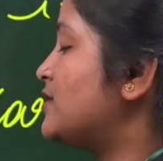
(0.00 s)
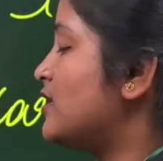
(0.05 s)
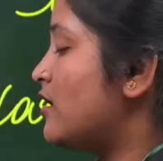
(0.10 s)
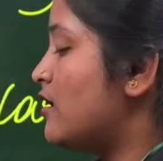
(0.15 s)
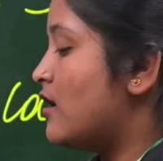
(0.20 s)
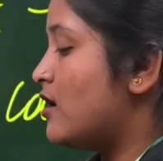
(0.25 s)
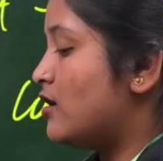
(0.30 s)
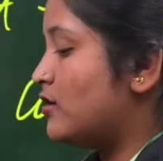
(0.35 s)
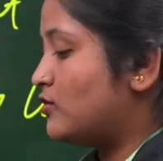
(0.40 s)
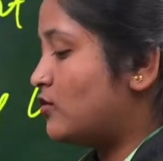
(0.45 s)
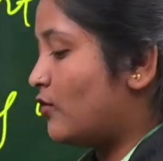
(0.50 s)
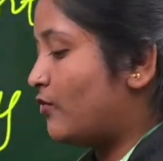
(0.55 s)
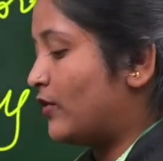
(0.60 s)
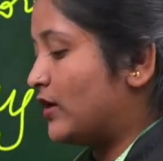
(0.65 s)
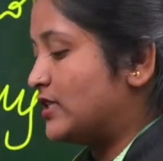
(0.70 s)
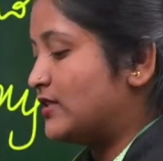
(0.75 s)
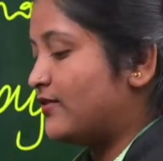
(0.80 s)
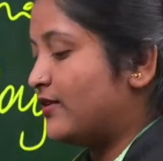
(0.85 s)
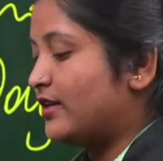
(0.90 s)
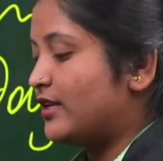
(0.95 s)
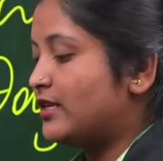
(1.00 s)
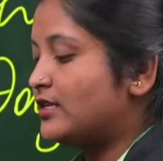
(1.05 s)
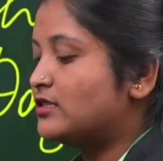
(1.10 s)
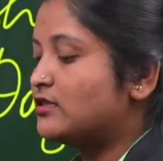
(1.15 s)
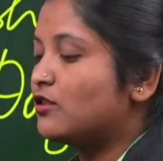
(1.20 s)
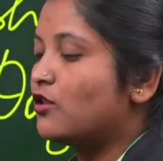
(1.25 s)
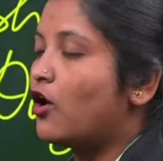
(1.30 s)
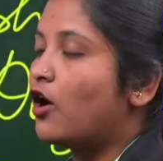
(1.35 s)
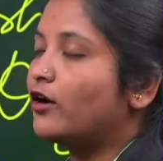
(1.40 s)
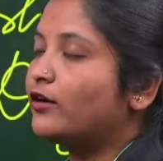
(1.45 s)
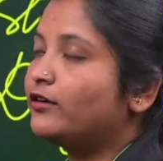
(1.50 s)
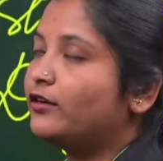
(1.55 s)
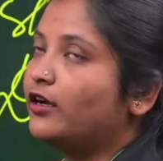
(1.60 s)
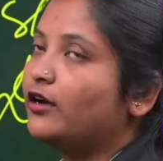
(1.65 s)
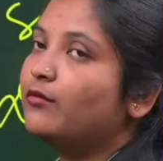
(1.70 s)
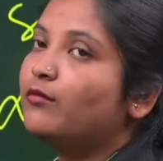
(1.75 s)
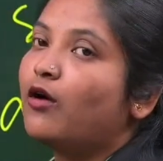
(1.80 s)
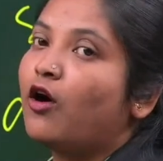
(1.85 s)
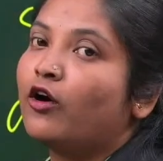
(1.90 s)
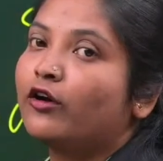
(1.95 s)
So first one is long term or
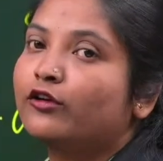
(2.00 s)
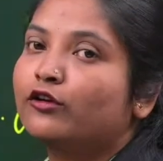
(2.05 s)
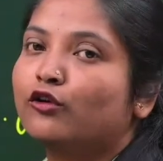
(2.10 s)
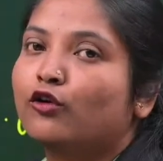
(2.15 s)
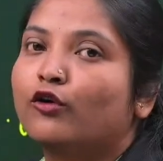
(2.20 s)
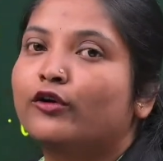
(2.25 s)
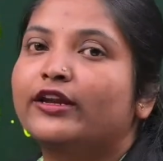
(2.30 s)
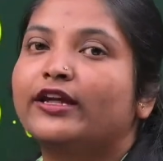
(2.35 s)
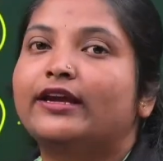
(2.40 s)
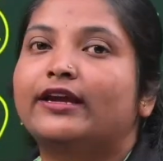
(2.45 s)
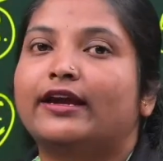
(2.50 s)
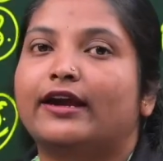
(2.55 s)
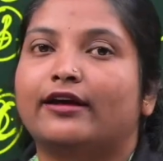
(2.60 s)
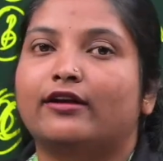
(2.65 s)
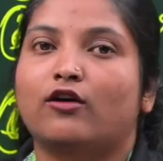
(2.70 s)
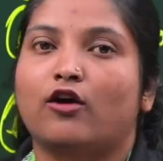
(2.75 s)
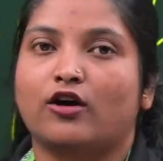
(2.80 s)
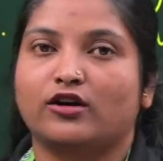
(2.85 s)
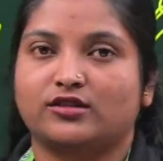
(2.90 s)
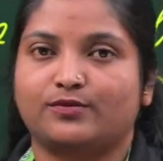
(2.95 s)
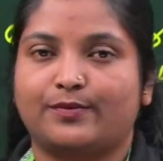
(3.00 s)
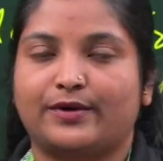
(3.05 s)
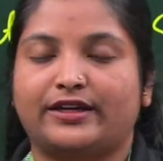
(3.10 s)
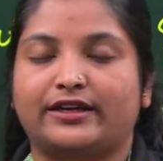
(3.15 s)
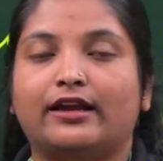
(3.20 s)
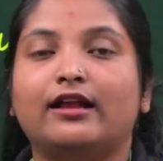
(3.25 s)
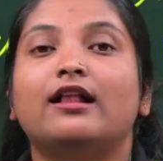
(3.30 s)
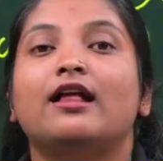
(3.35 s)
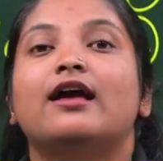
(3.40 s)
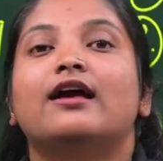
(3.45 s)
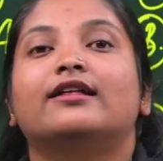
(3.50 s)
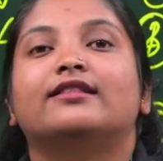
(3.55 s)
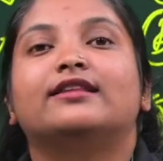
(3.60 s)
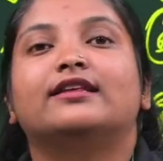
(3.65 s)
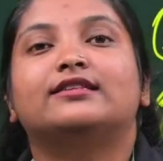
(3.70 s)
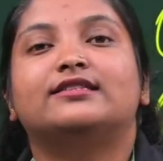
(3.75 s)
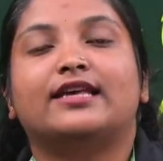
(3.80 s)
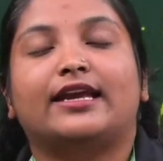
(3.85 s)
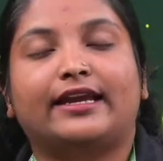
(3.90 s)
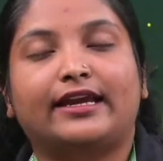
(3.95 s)
chronic care hospital. The
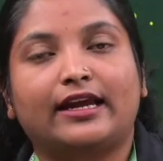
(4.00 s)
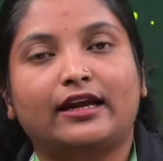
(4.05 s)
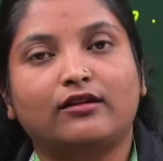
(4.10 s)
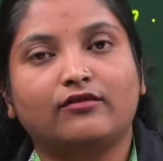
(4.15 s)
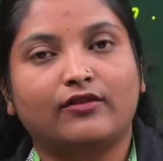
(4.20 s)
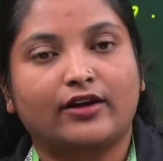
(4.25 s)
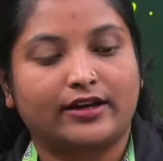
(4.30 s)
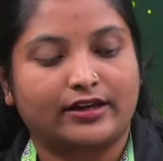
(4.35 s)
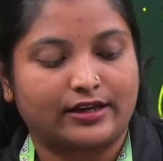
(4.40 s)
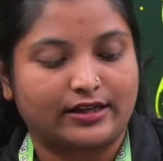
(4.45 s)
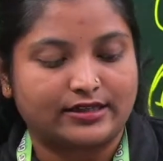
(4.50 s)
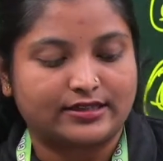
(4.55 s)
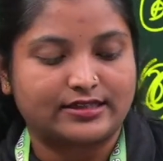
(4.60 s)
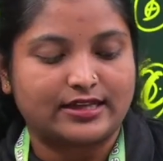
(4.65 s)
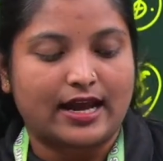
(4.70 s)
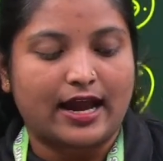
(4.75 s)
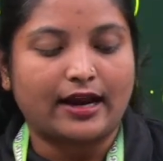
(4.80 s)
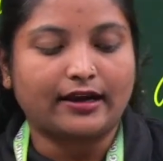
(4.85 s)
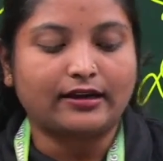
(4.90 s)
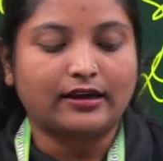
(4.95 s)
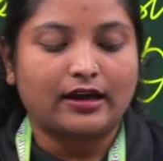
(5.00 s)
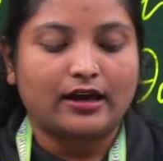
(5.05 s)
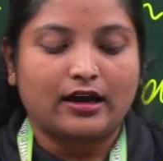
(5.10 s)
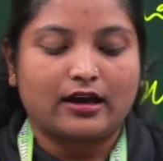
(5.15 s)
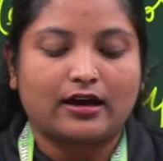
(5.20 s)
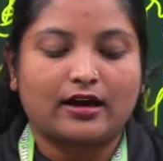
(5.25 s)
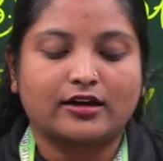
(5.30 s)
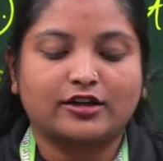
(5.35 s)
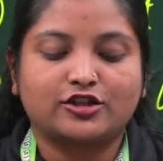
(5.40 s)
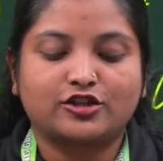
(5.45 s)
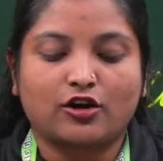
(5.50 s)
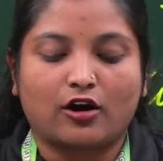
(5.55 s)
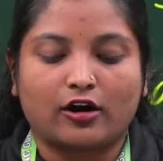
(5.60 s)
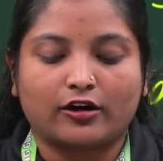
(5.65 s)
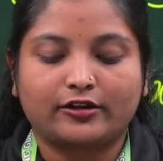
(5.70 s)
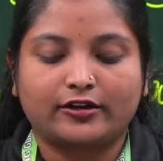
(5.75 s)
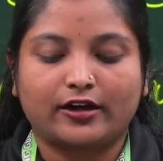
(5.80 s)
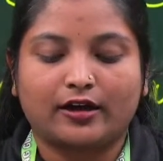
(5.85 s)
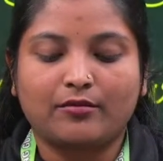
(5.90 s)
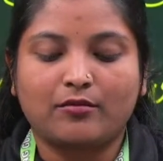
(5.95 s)
second one is that short term
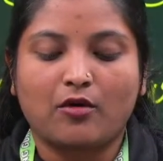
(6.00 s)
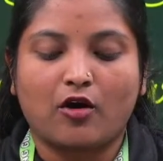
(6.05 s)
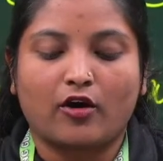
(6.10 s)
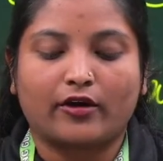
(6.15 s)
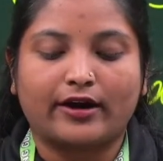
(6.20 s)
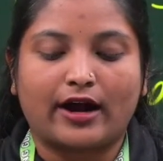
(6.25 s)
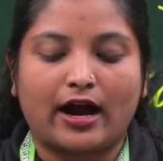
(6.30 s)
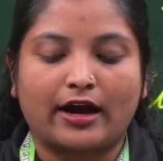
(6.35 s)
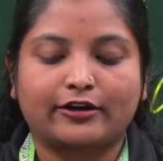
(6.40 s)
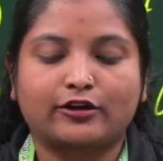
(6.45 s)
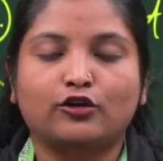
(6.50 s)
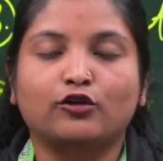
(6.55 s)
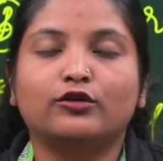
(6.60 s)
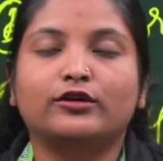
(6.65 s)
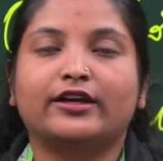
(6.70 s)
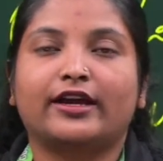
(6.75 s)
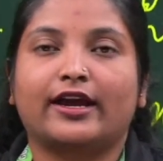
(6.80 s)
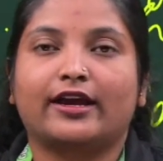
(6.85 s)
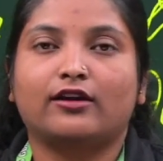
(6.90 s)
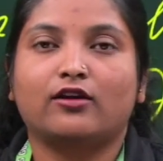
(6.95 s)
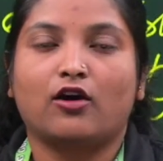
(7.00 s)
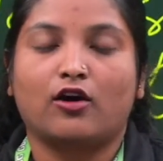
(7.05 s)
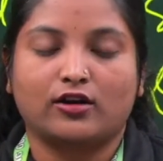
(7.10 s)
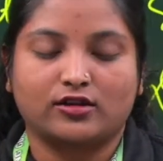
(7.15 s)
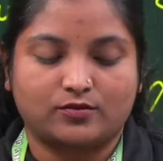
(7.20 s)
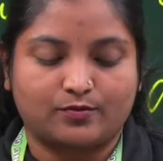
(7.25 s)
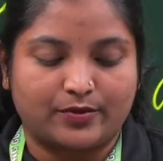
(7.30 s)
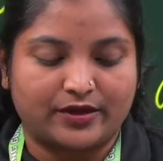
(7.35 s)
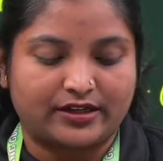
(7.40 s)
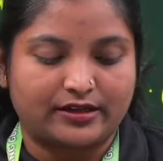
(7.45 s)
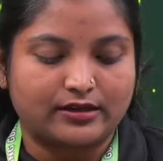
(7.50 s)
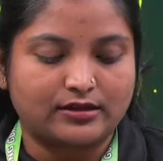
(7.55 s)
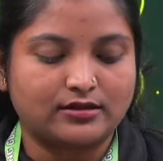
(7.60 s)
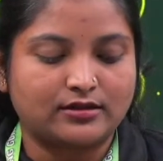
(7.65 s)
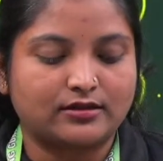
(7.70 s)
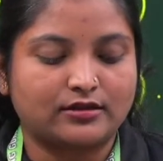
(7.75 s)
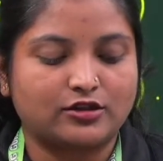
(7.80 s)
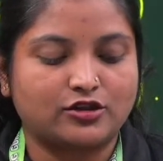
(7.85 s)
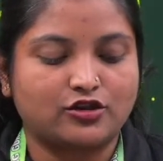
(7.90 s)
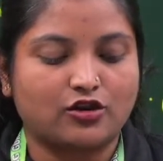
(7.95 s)
or acute care hospitals.
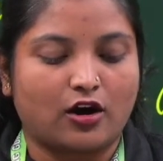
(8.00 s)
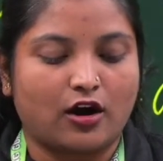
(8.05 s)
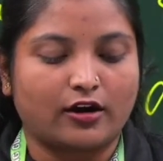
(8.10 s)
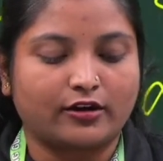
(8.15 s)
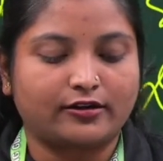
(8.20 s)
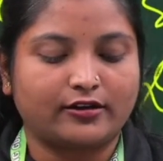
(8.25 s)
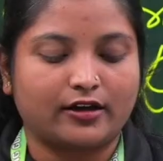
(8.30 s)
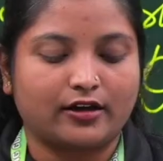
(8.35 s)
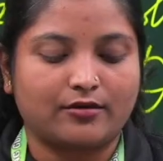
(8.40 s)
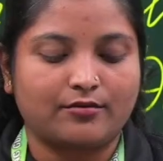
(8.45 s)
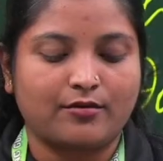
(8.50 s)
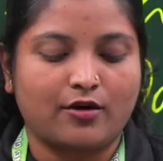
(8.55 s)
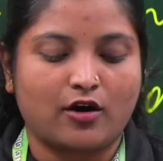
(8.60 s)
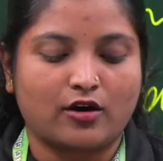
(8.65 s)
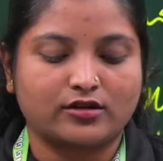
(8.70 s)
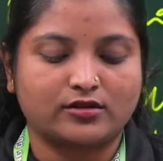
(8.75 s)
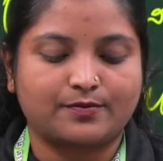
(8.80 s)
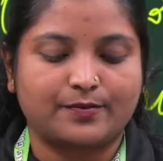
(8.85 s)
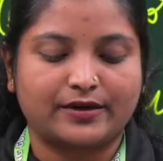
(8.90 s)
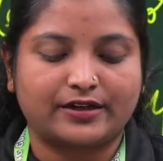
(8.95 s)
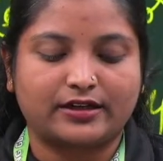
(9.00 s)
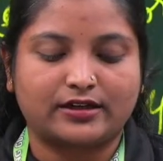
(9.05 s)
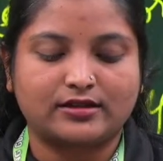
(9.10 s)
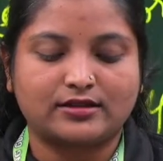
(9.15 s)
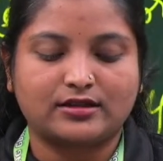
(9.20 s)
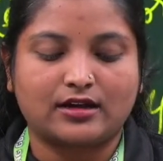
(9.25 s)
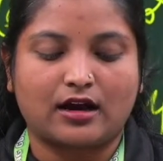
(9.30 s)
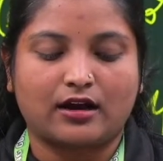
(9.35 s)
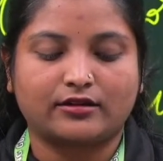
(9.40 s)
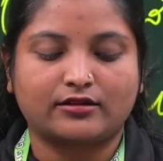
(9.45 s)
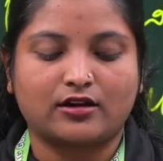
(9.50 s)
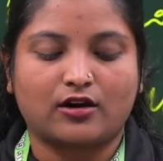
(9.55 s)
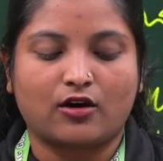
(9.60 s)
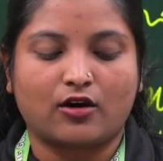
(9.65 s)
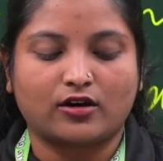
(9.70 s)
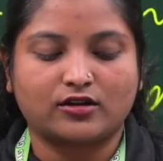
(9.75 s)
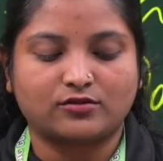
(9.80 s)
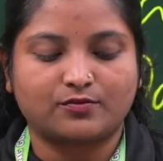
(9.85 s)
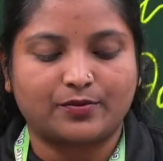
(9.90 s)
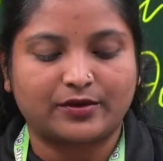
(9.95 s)
Short term hospitals are the
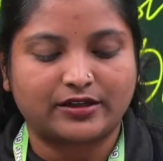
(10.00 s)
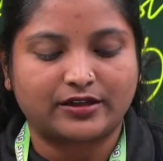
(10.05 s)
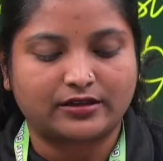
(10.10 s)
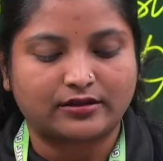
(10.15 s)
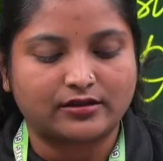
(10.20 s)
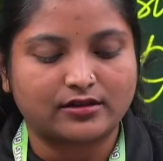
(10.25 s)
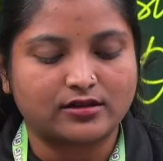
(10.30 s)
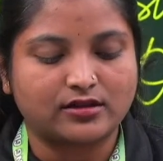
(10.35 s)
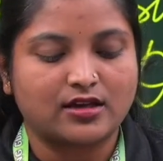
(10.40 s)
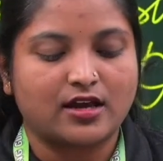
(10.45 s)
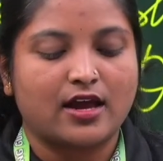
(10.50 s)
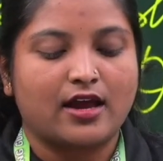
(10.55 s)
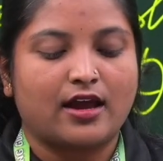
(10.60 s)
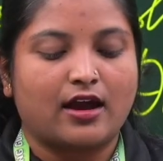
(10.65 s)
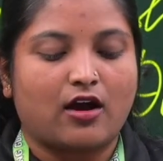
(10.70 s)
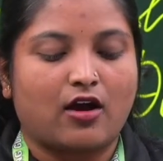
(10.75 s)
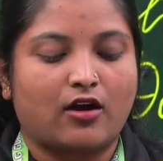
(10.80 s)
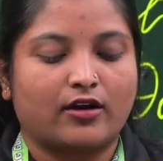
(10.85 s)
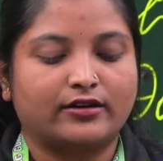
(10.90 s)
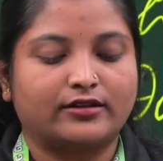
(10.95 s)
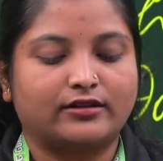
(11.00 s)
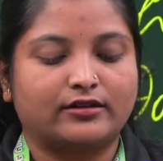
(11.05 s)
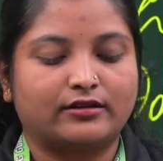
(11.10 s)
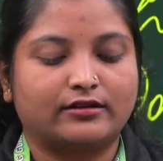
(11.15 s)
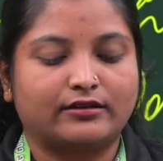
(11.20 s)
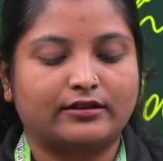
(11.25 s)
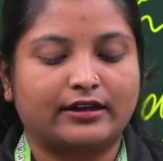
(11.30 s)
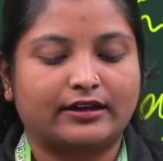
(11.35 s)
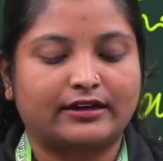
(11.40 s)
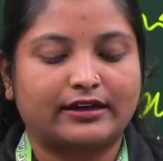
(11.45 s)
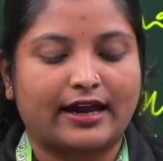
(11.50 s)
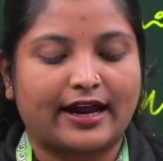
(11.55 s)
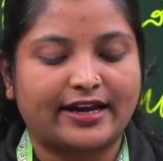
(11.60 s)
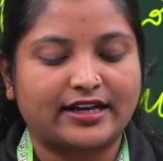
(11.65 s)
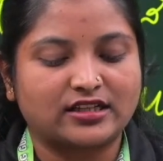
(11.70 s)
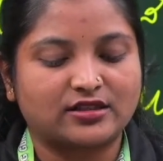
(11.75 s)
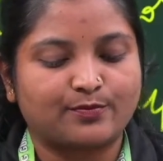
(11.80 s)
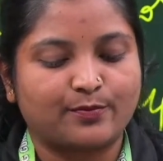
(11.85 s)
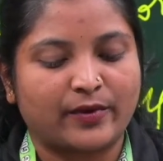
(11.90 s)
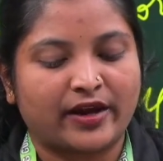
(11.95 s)
hospitals or the clients
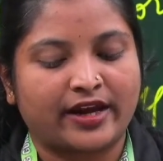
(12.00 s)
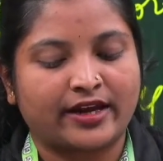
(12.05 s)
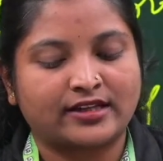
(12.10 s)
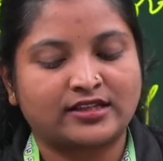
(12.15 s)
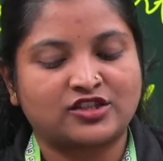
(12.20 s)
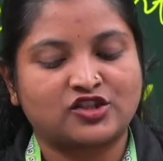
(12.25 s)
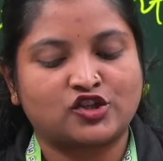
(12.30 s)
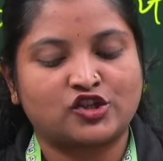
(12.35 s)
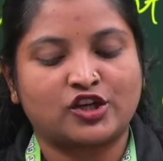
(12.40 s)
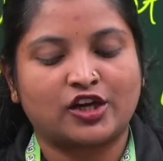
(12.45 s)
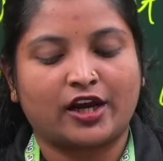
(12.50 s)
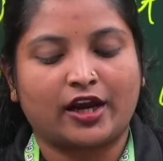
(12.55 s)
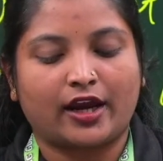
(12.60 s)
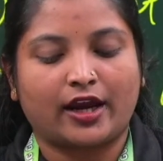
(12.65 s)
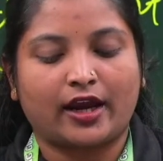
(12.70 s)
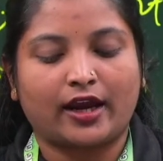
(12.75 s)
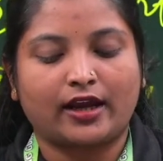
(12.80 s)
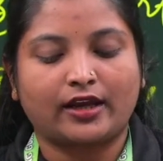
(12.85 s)
may stay in the